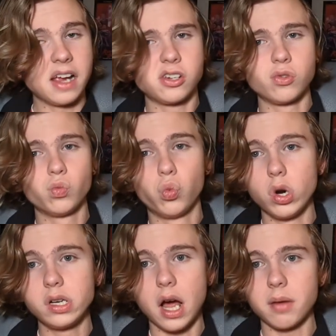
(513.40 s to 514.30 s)
I
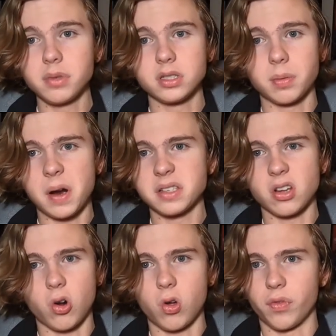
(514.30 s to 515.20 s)
would not be surprised
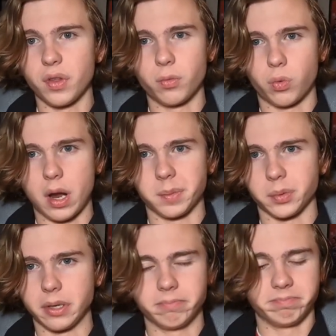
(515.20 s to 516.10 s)
at all if the Rams
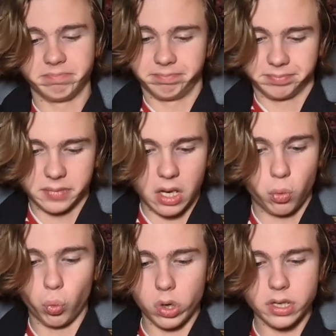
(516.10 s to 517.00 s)
win. It
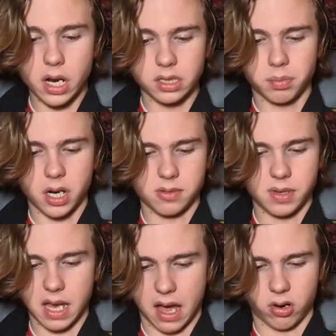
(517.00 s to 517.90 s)
would not surprise
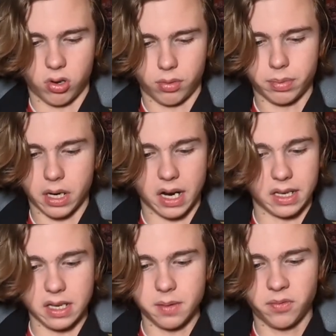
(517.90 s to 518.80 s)
me at all, but I
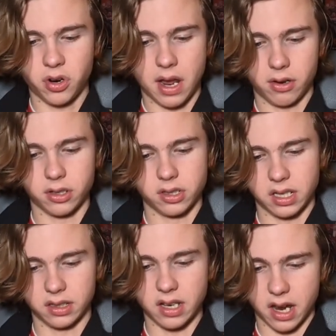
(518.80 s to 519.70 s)
am for now going to
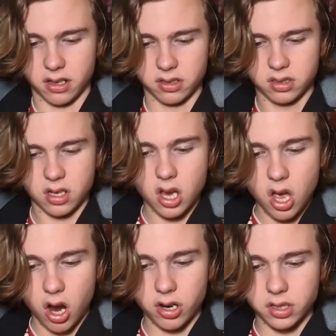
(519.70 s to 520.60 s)
take the Niners.
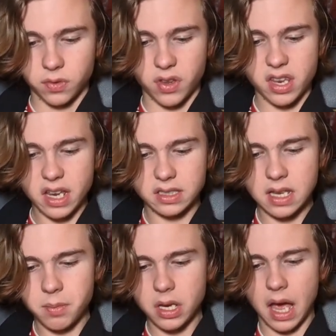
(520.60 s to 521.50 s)
All right, so for the next
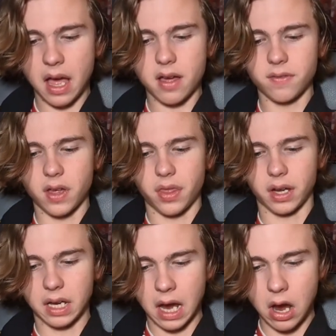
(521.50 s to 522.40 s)
game, we have
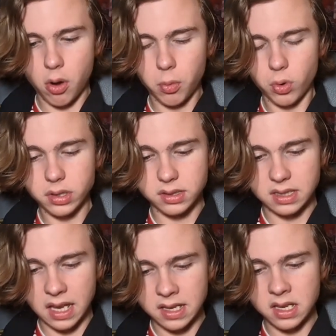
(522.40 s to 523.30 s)
the Cowboys
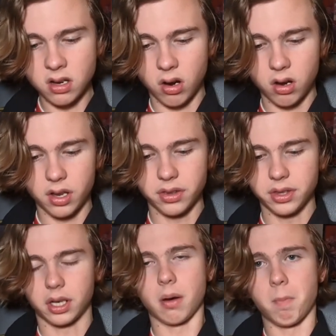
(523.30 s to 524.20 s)
taking on
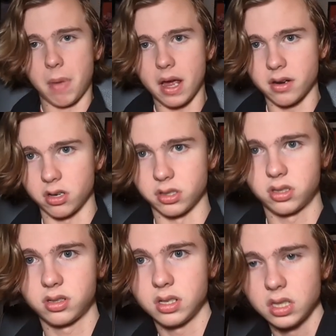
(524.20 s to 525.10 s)
the Commanders.